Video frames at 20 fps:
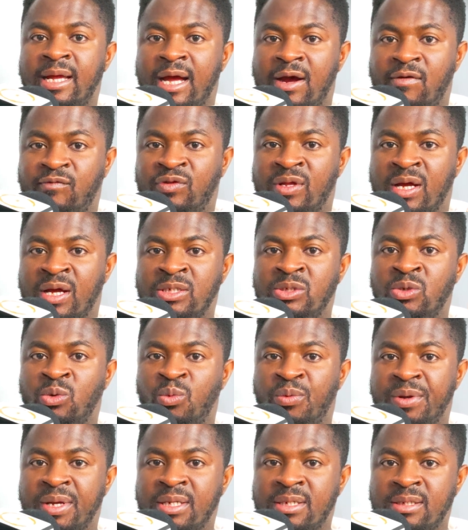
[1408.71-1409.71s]
after you
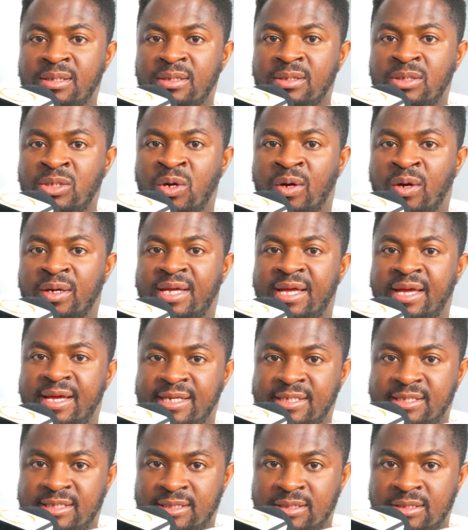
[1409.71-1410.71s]
win your
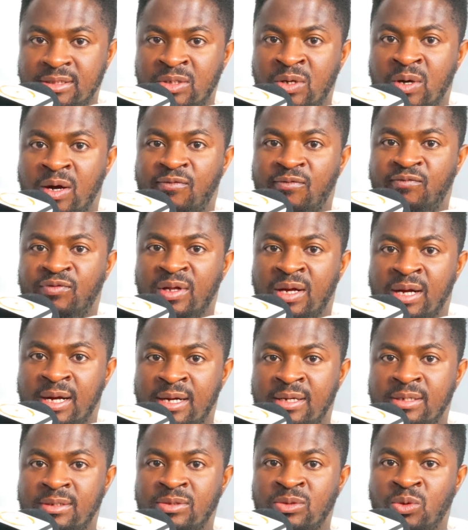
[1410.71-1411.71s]
case,
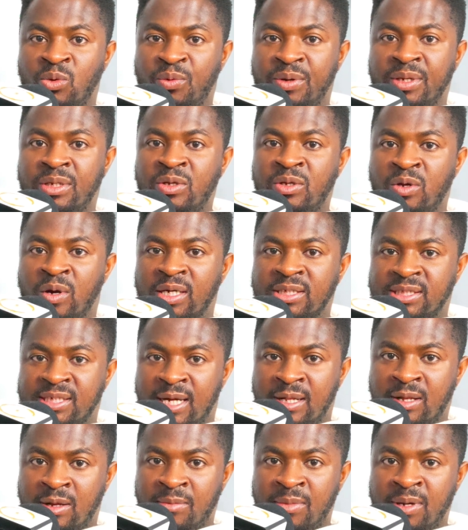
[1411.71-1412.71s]
after you win your
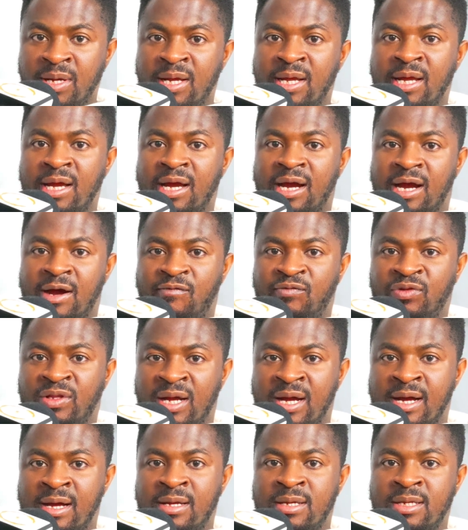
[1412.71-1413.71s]
asylum,
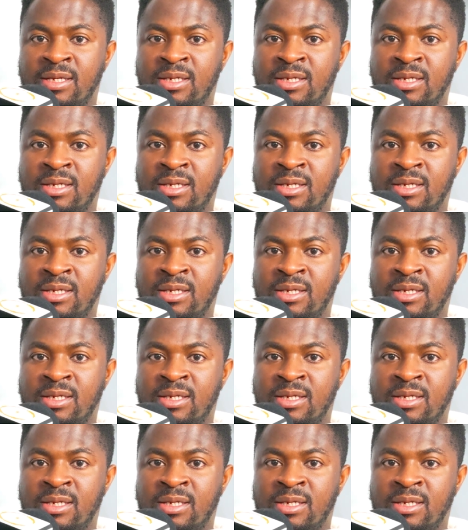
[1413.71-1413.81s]
after